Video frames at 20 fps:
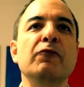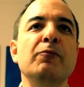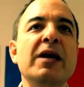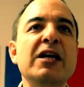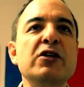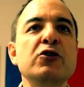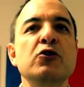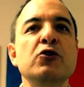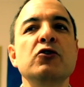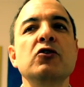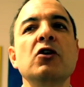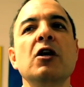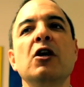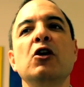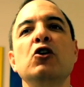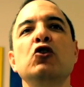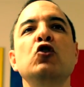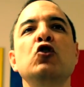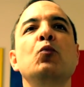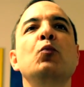of measures
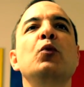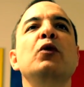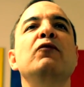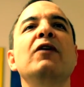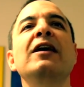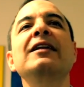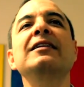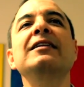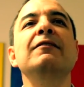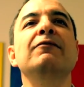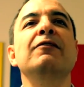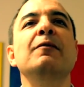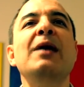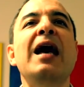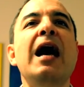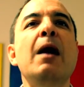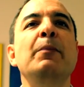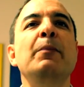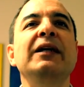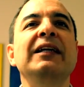to prevent it from
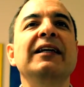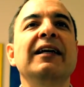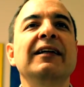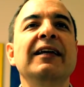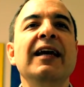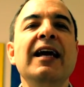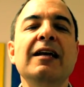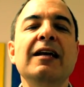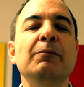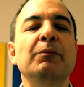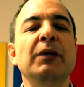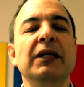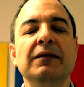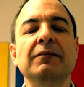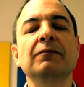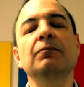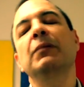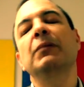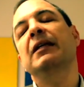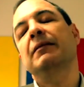happening again.
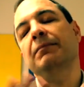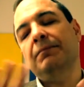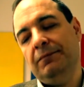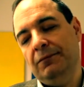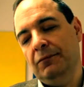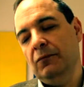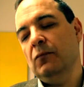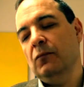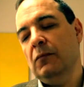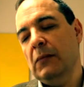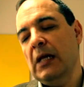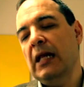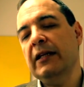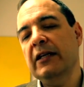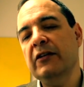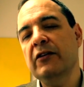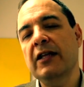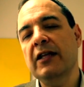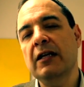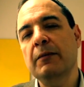But
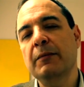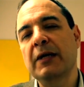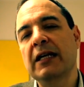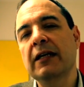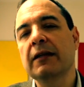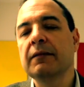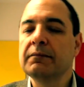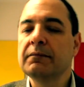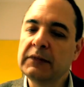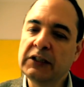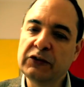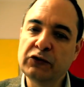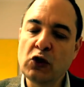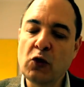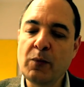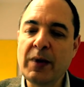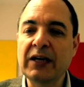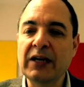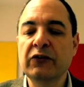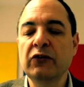I'll get to that in a minute. Let's
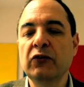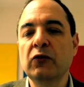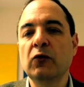go back